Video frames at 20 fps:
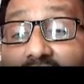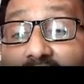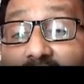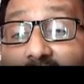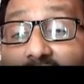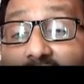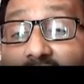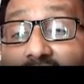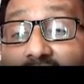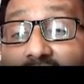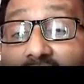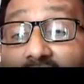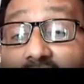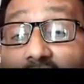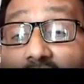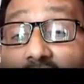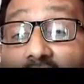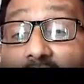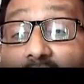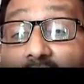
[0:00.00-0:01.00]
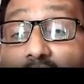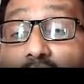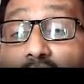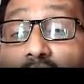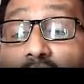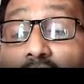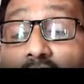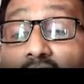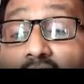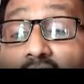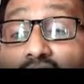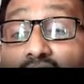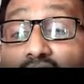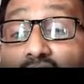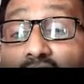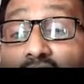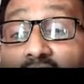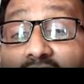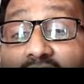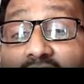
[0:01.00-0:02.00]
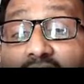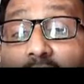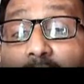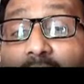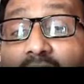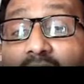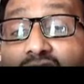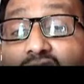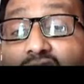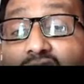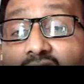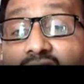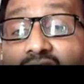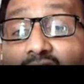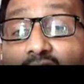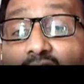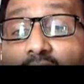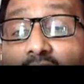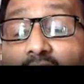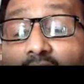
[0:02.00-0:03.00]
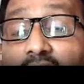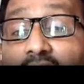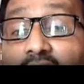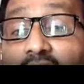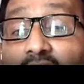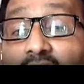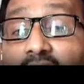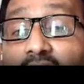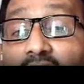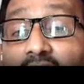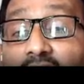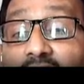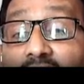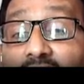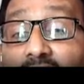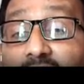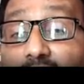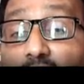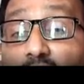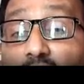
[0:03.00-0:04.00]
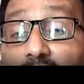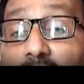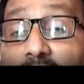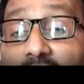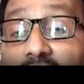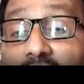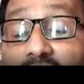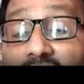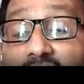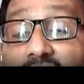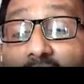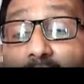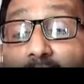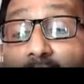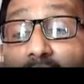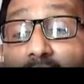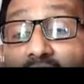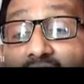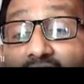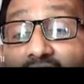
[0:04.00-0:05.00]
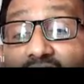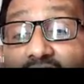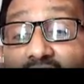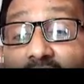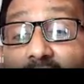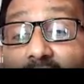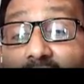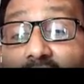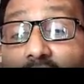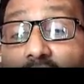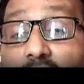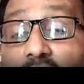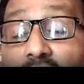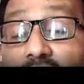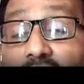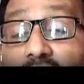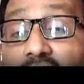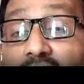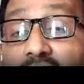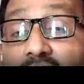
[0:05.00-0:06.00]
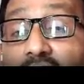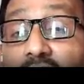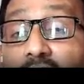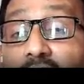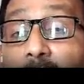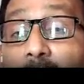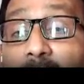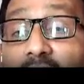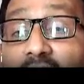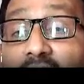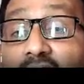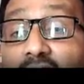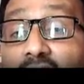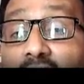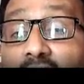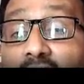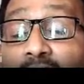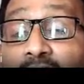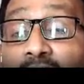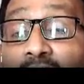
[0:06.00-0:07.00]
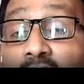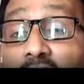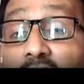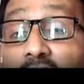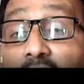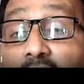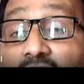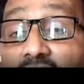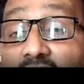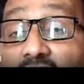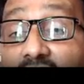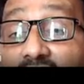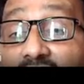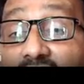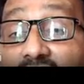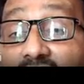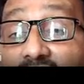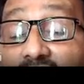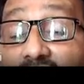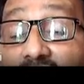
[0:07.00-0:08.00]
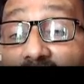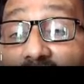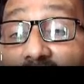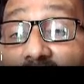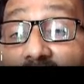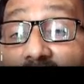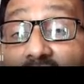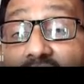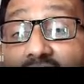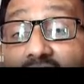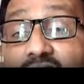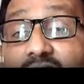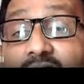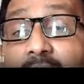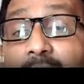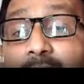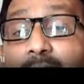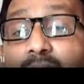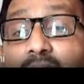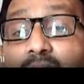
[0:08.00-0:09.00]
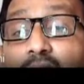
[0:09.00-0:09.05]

650 up to fullest capacity of 1200 is put by jump of 50 megawatt. Then for a certain step